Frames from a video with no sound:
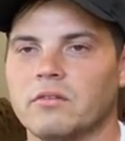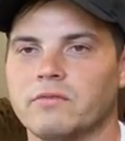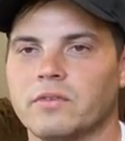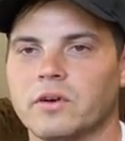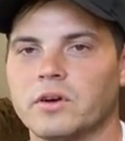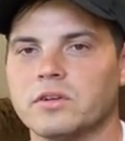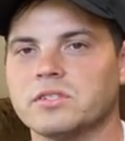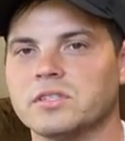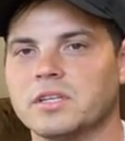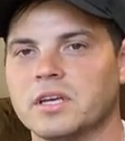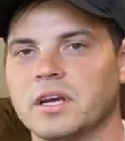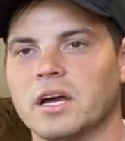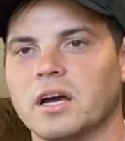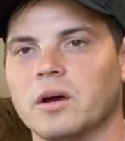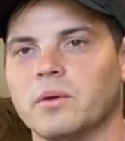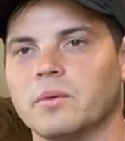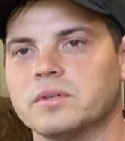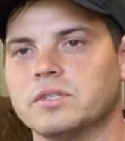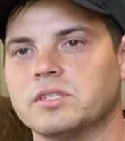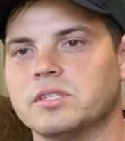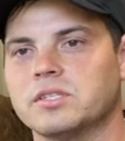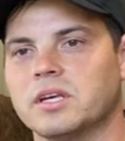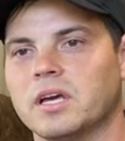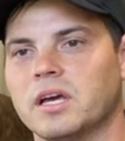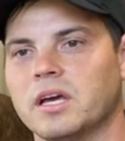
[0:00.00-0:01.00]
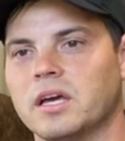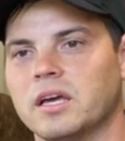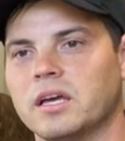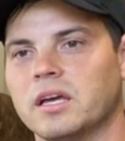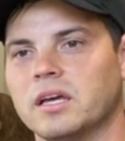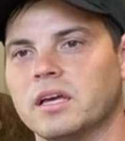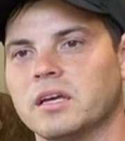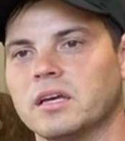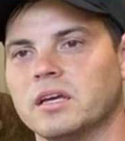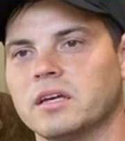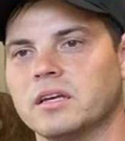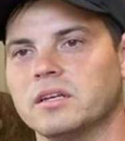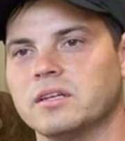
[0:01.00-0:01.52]
First thing I would
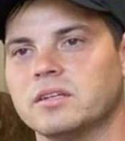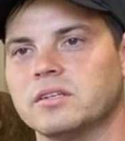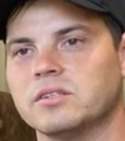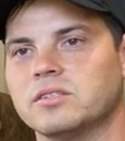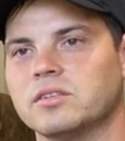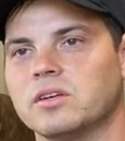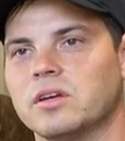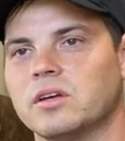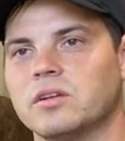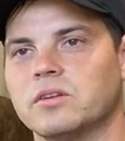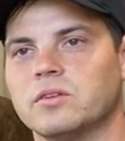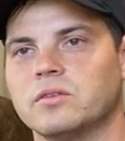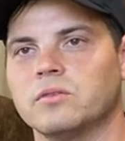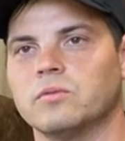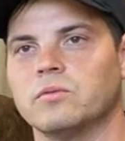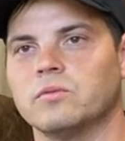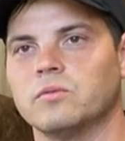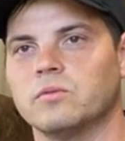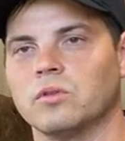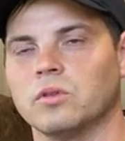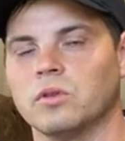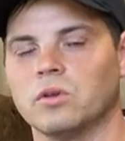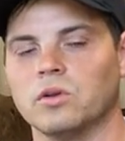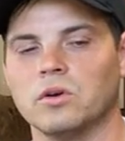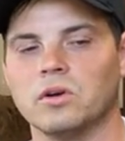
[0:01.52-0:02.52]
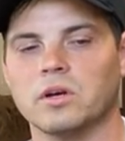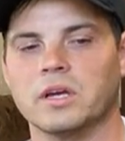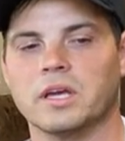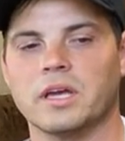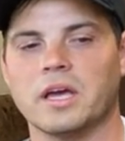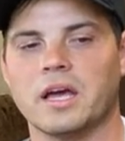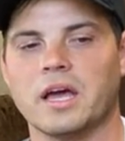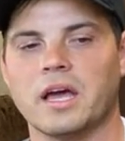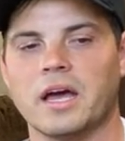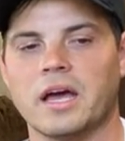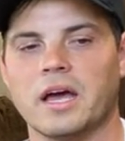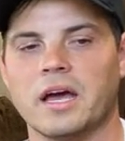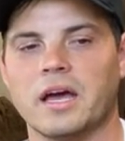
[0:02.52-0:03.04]
say is look
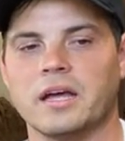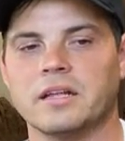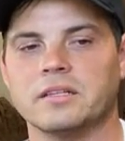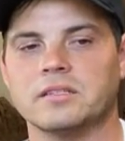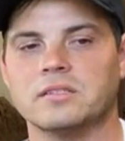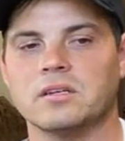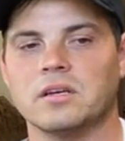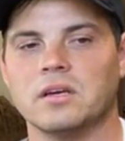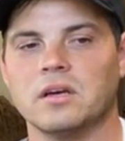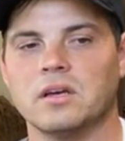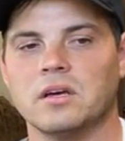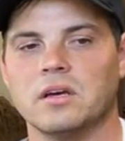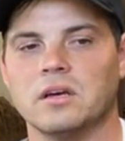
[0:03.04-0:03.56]
at,